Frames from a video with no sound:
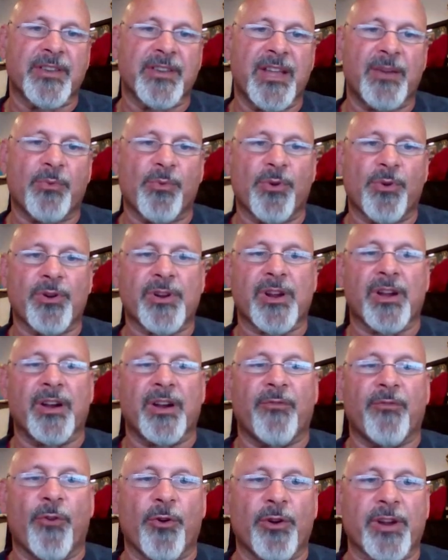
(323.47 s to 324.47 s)
network
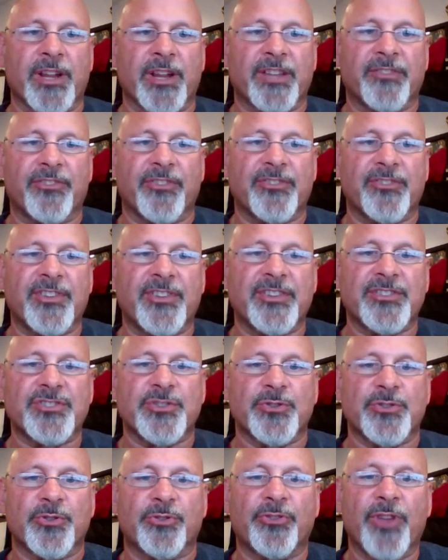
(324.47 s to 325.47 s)
of organs and
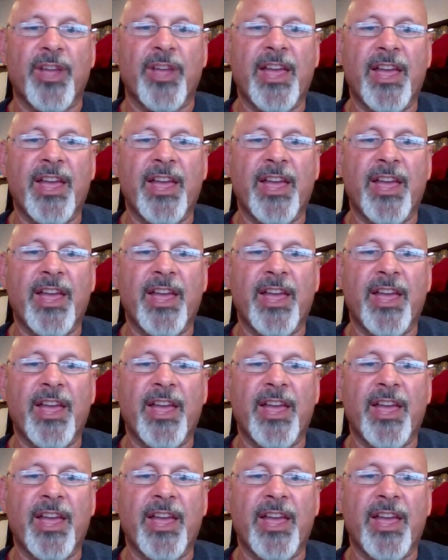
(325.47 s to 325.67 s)
tissues